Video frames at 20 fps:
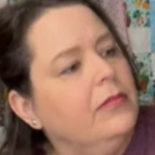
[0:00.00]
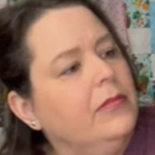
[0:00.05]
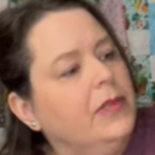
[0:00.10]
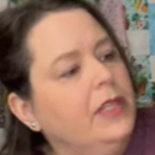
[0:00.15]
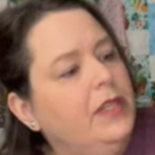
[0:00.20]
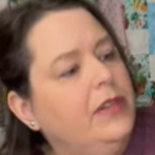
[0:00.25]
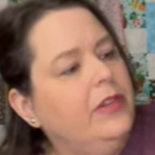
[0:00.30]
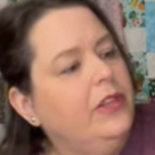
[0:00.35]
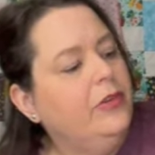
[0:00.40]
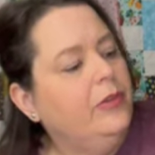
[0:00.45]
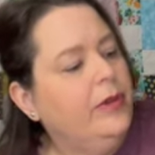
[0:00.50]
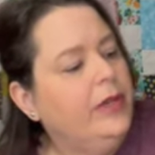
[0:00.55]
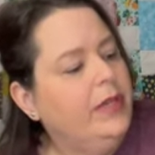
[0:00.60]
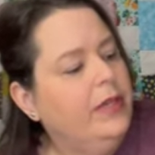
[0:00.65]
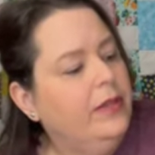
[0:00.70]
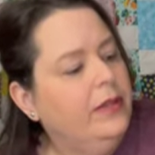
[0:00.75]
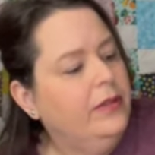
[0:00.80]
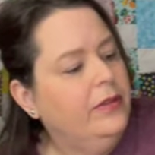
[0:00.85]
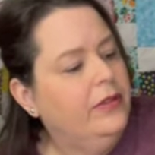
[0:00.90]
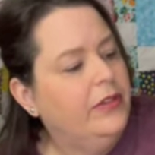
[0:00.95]
And this right
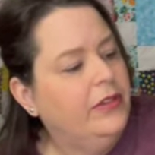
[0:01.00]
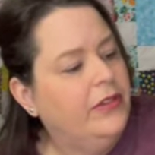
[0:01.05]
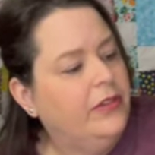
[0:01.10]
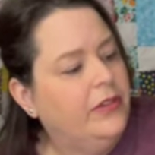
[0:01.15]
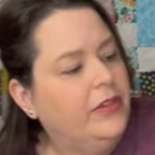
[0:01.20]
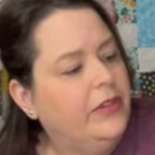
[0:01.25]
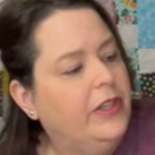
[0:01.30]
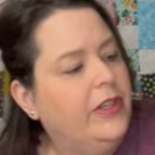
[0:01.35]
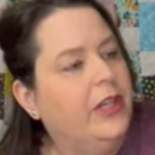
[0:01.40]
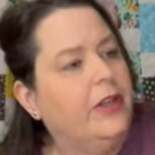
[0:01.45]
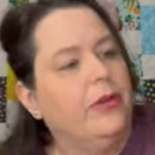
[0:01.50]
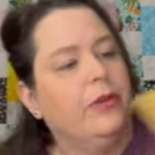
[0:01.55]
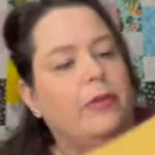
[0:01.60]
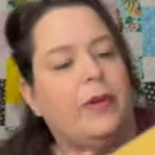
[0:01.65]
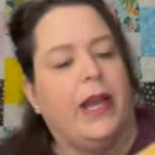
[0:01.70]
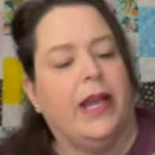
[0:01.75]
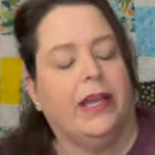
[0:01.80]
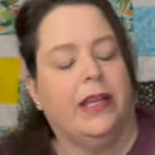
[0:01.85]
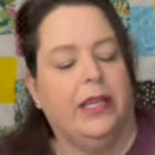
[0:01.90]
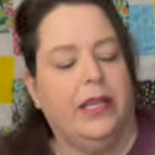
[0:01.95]
here, this is another
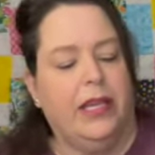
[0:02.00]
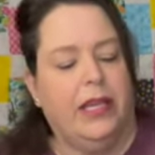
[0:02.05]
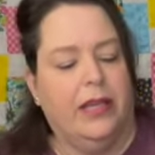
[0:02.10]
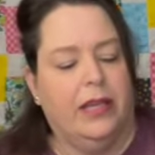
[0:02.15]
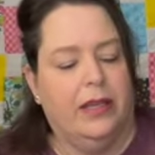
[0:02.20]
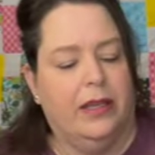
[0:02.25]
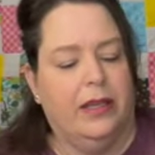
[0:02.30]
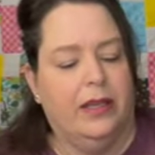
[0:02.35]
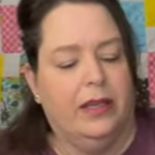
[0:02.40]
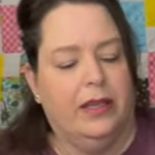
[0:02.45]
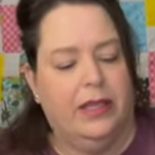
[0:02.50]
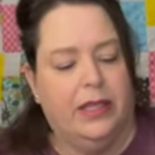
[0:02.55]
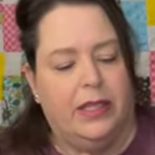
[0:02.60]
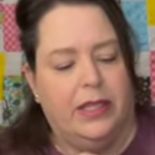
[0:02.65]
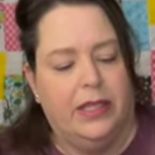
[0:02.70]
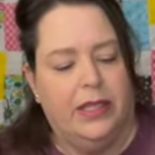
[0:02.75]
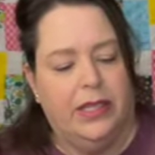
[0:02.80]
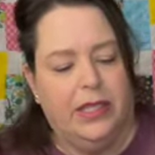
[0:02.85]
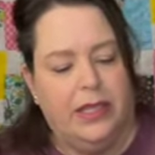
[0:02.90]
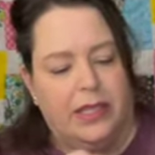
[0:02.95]
Raggedy Ann,
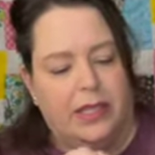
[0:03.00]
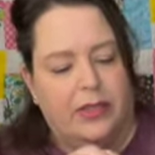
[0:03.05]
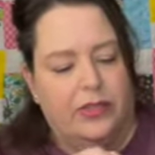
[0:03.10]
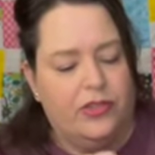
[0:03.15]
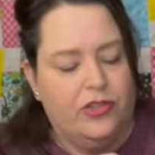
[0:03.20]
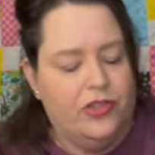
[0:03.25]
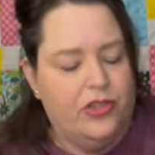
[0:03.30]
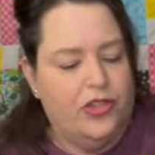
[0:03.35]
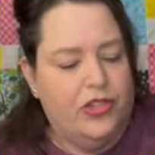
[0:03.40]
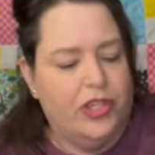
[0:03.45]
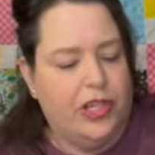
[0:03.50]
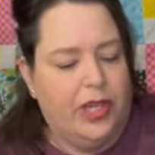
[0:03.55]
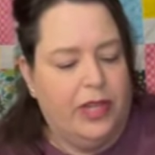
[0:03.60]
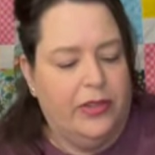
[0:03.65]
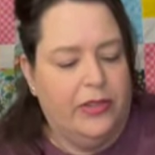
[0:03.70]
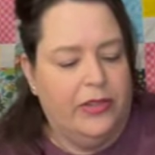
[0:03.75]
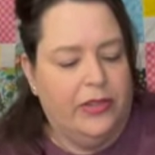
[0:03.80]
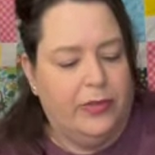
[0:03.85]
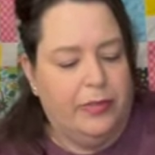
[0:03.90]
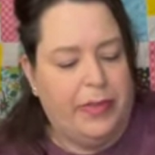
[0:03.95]
and it is
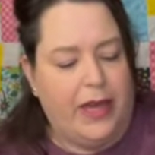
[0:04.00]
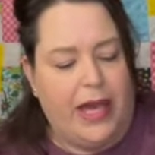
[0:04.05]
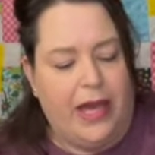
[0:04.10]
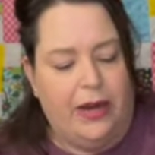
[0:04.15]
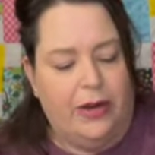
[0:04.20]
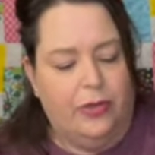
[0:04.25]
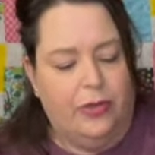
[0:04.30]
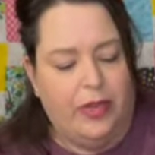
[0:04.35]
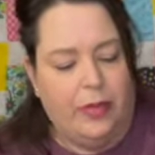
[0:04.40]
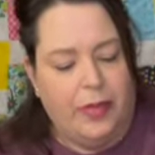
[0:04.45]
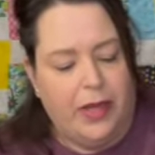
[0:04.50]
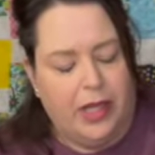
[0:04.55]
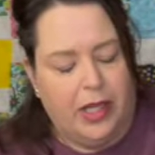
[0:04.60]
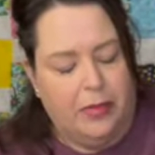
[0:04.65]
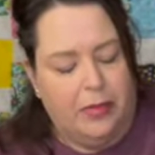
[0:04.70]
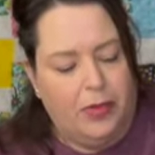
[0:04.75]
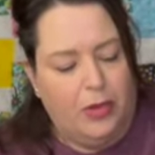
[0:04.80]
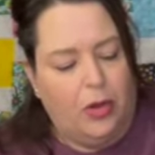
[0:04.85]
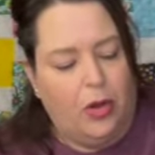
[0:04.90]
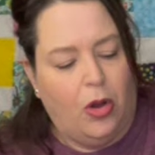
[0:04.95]
just patterns. I'm not going
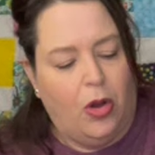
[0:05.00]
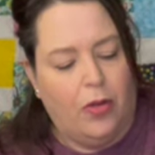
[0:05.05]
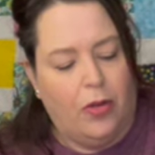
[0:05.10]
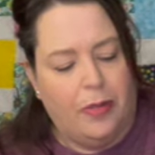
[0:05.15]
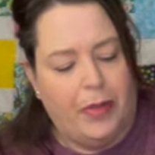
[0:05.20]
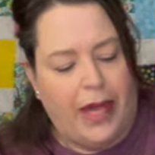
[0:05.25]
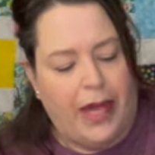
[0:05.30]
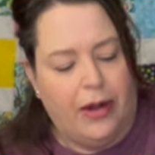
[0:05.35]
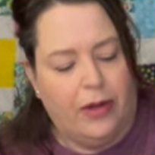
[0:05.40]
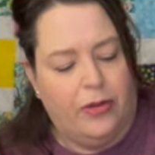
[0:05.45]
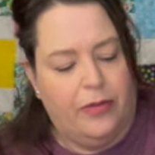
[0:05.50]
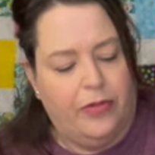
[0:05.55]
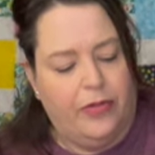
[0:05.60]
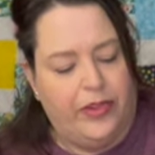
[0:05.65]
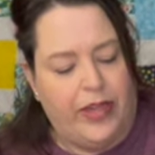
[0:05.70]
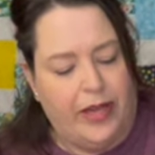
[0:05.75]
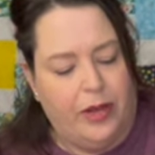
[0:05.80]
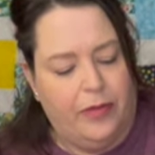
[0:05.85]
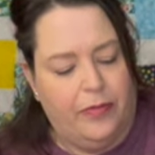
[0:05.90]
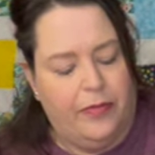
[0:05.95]
to pull all the patterns
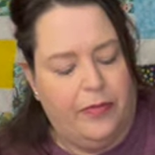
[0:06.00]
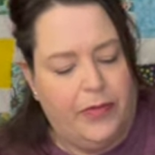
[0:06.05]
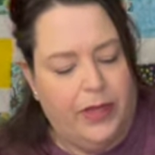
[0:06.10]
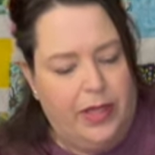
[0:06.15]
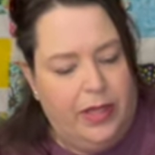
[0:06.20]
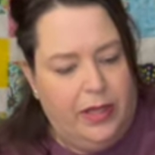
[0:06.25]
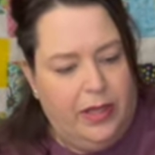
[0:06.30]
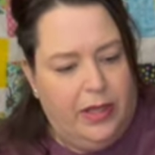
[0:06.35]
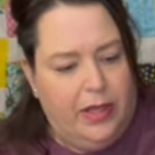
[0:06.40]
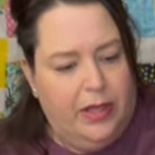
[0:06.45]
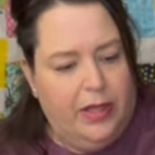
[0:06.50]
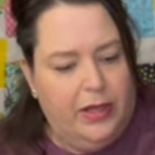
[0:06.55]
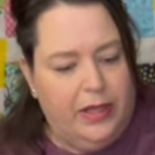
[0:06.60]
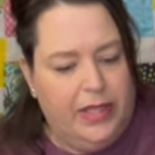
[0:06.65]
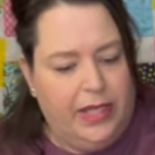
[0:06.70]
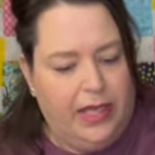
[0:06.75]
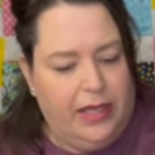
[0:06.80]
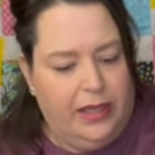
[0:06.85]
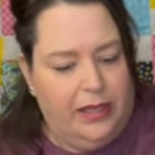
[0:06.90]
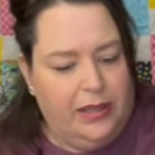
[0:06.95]
out.
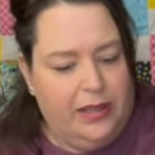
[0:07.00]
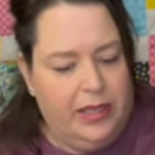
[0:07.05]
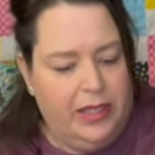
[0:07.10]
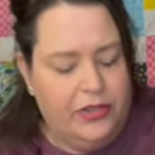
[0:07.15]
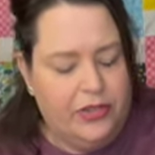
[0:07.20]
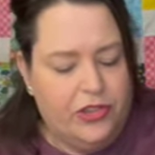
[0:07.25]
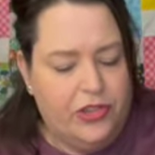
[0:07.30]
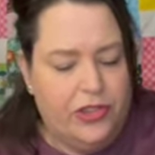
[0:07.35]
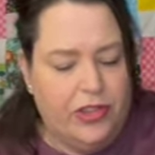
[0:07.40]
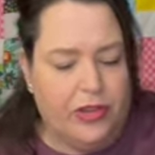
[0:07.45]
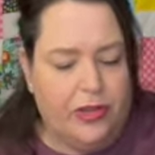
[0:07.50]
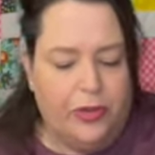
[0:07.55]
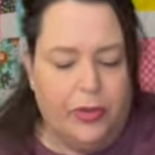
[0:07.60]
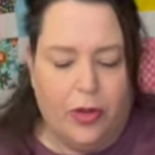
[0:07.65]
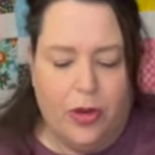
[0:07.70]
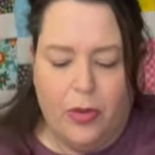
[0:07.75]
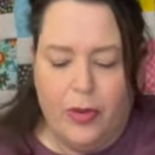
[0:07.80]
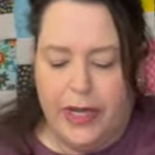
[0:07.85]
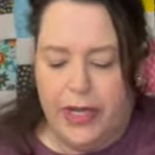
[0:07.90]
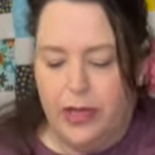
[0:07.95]
Yeah, it's just,
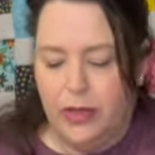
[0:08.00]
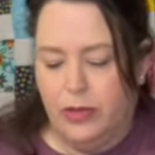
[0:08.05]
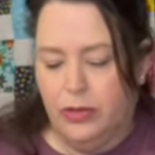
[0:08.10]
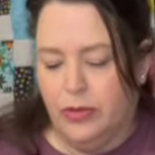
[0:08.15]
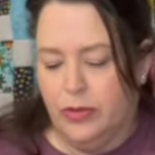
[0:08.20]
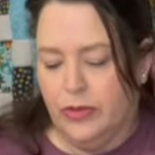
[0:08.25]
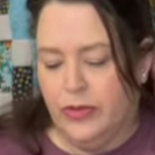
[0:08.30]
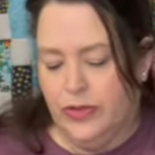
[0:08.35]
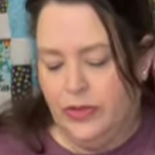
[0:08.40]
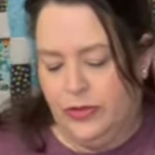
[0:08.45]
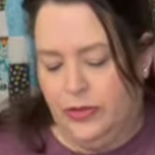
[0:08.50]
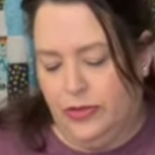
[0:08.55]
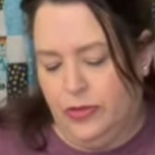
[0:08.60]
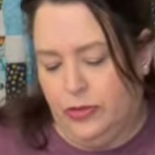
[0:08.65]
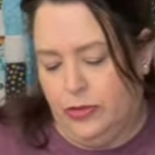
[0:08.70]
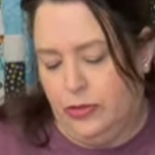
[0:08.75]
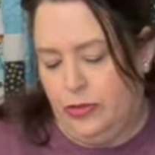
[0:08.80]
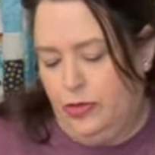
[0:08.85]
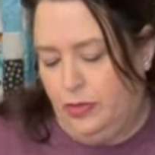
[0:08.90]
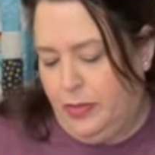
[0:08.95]
oh wait, hold on. This is
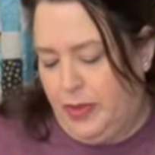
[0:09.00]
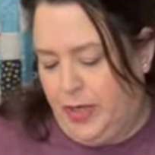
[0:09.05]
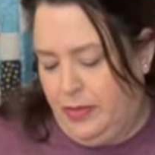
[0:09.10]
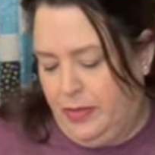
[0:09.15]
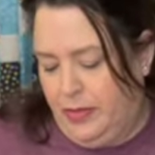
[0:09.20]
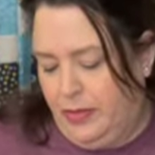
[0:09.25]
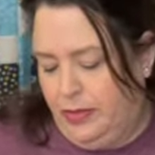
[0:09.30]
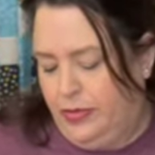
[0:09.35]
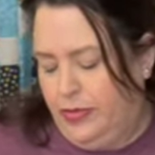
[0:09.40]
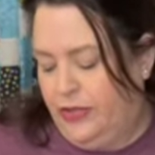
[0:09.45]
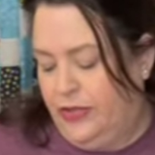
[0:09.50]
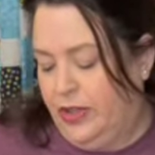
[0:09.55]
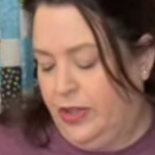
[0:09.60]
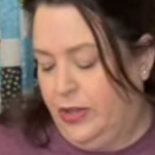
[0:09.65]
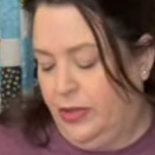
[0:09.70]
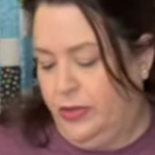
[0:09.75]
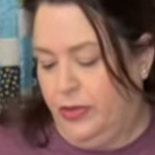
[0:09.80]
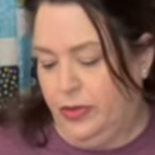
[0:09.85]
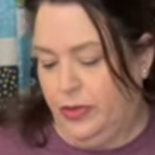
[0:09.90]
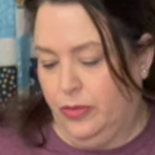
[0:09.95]
on newspaper.
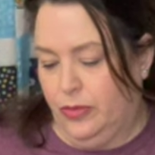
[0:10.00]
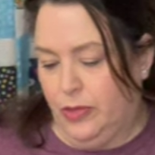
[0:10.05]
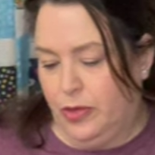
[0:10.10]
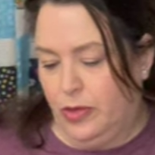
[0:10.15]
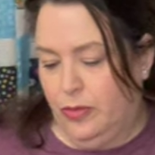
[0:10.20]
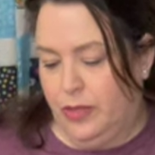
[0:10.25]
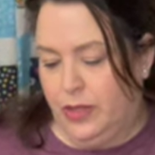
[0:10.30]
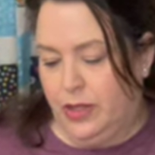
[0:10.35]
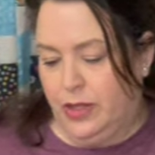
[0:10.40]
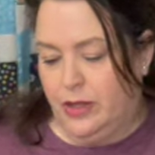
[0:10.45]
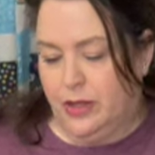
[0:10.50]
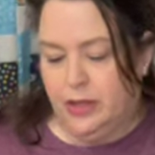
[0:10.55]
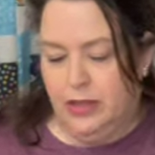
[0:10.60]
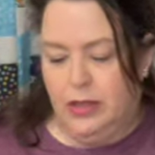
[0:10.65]
Sears and Roebuck.